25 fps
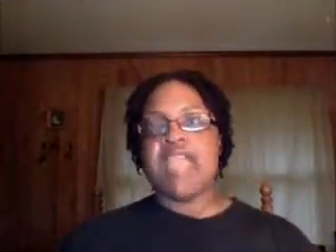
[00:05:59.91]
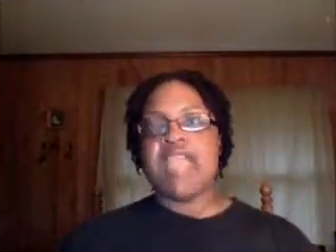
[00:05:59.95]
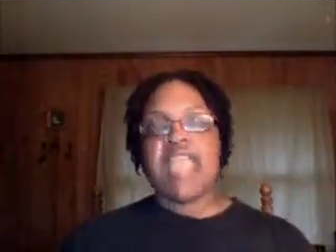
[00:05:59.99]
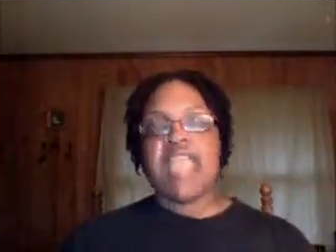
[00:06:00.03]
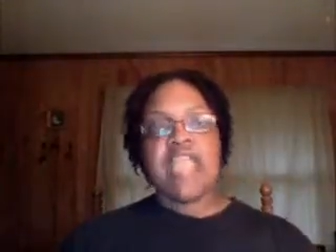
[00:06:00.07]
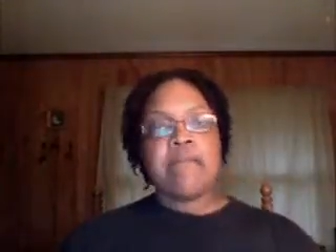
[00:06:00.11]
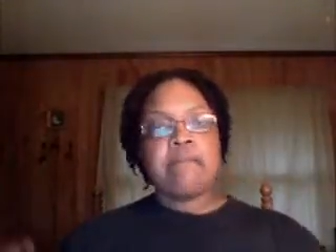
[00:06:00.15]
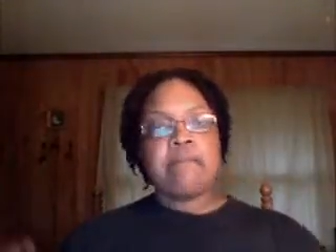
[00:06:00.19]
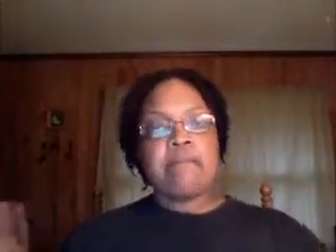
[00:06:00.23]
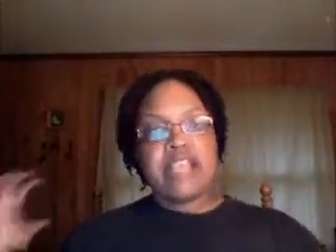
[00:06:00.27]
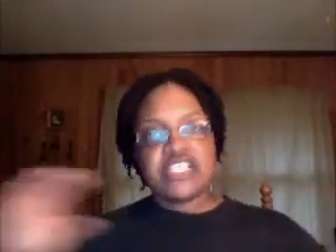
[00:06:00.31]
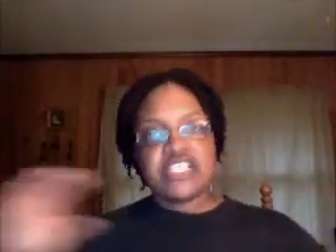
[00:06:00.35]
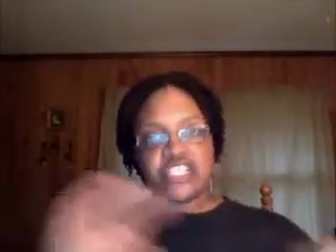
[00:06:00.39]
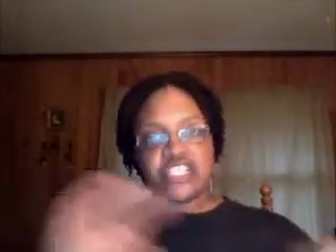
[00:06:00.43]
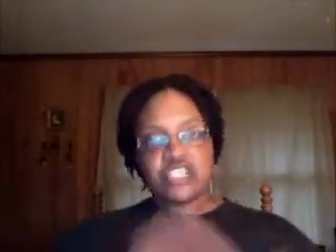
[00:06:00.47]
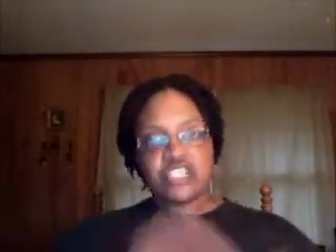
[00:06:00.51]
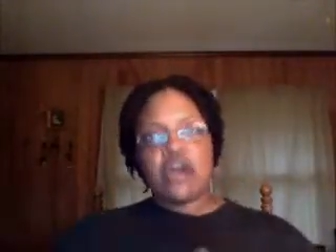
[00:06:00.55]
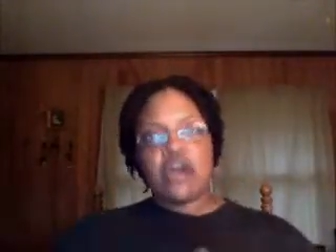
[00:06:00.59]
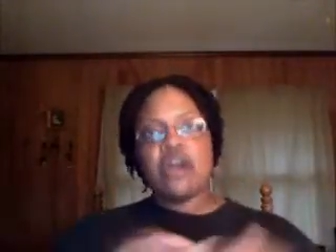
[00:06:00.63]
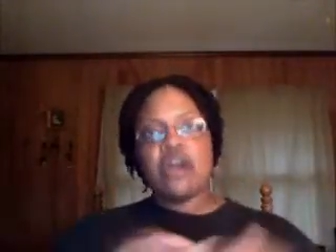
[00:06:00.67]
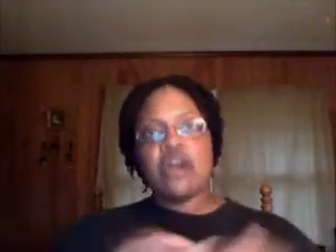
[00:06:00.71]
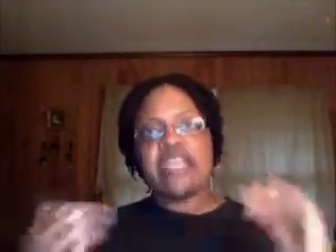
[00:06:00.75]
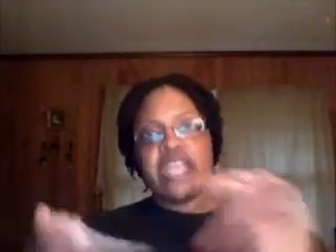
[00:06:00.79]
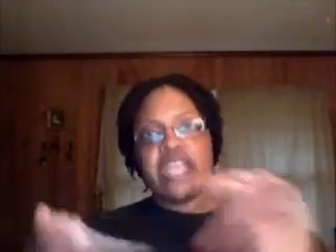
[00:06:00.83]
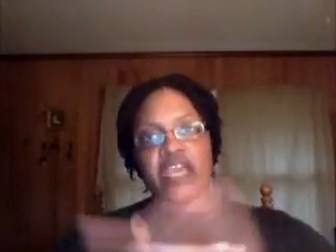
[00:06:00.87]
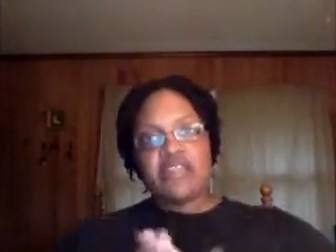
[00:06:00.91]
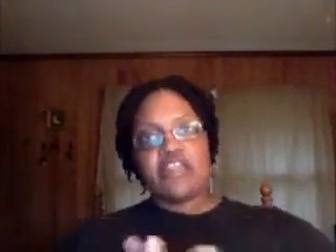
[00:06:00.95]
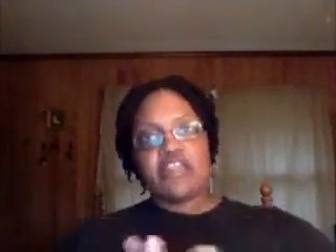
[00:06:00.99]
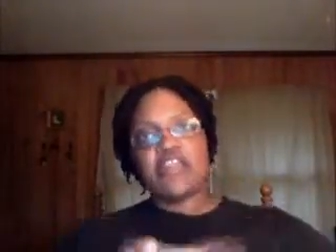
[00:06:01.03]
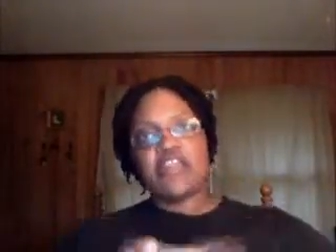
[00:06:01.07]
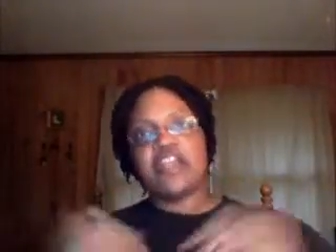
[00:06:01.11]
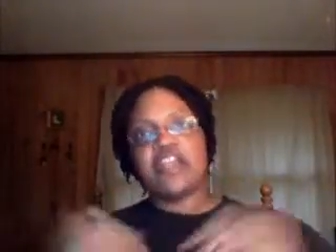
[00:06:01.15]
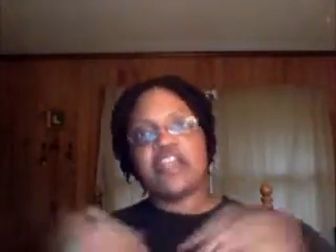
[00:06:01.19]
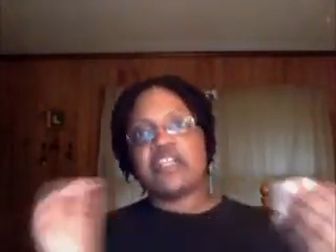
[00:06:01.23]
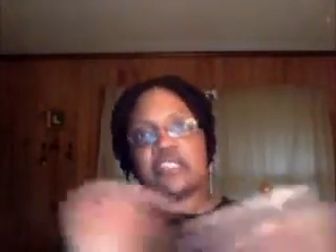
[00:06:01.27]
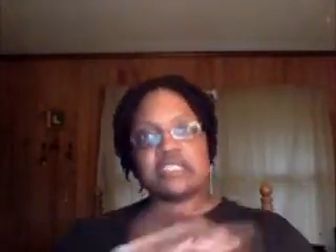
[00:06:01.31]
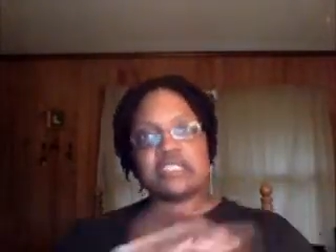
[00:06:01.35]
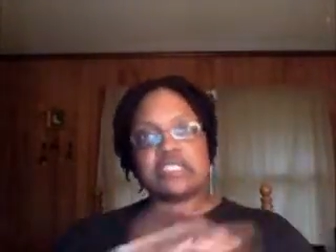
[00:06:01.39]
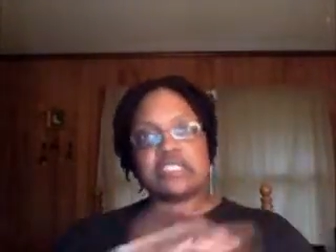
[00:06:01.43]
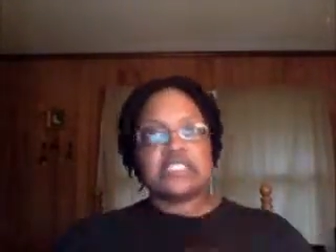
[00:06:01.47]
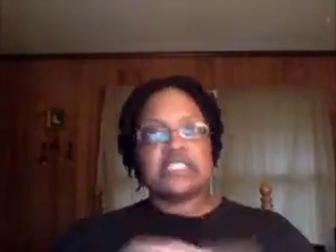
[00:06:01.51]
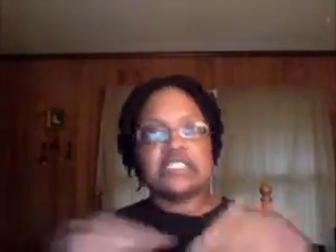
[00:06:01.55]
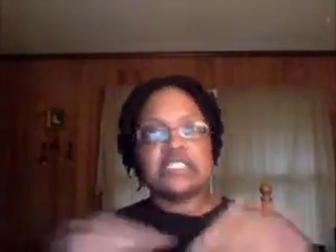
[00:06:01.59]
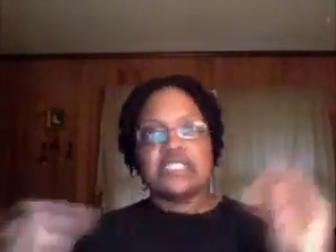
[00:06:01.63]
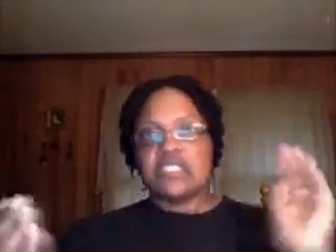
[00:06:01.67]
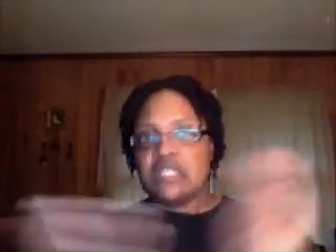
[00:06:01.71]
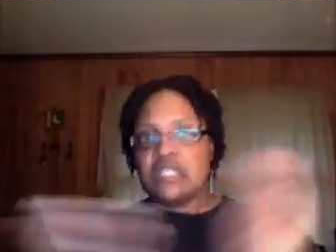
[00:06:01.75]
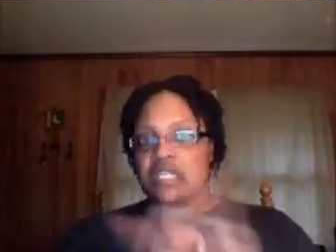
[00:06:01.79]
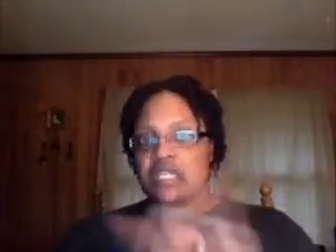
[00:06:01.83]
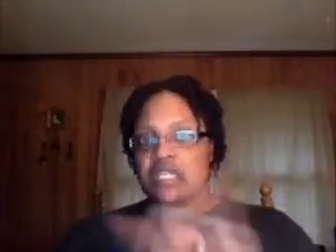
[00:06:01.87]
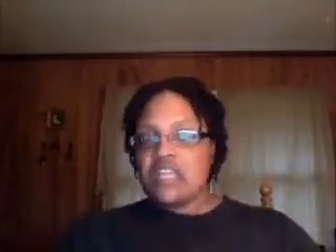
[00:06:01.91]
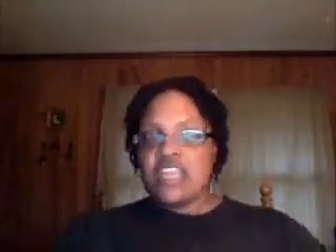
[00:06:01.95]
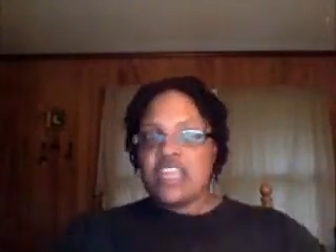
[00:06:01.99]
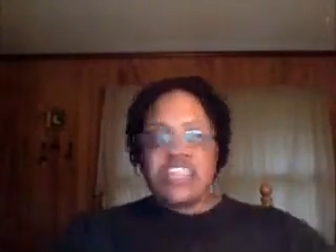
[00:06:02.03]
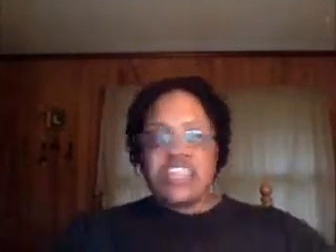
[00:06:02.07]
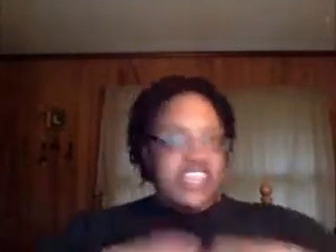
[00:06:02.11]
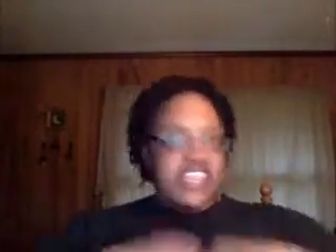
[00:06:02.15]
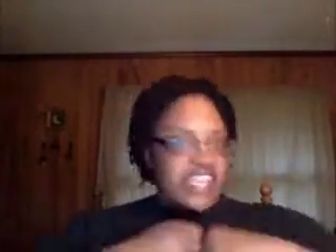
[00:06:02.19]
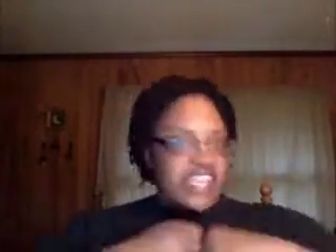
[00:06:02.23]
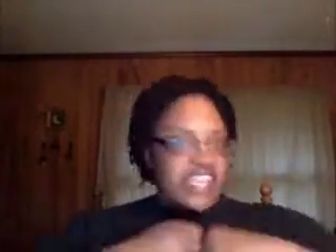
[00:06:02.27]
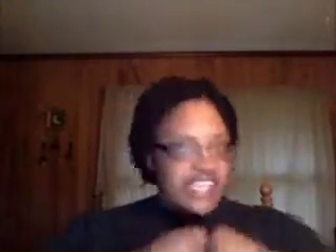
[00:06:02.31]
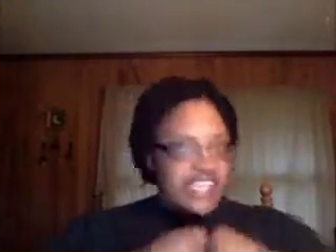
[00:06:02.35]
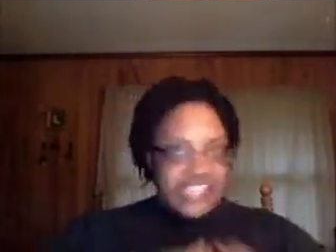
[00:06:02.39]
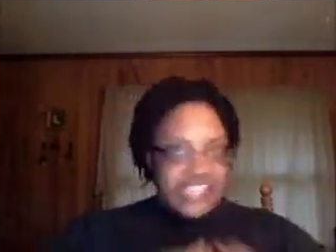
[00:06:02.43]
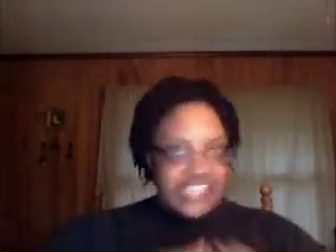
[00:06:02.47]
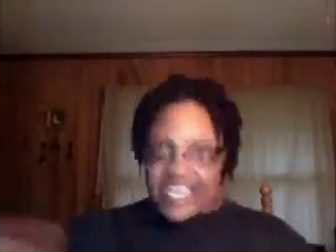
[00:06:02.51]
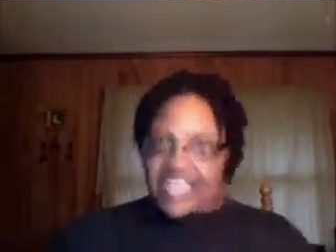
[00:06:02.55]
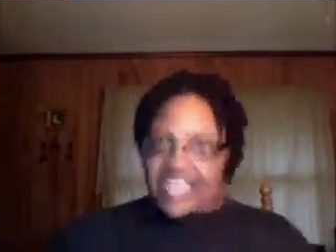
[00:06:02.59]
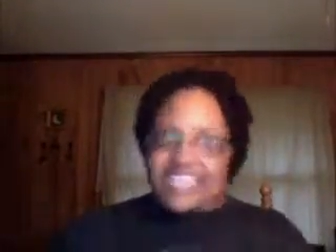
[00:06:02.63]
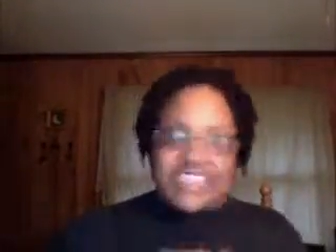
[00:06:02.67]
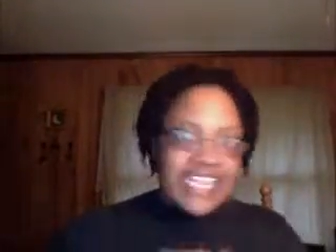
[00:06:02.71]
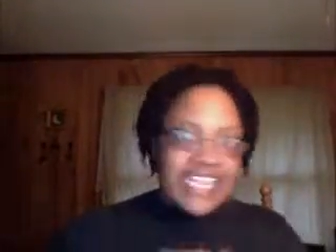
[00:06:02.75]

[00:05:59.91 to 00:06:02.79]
and mesh it all together. You get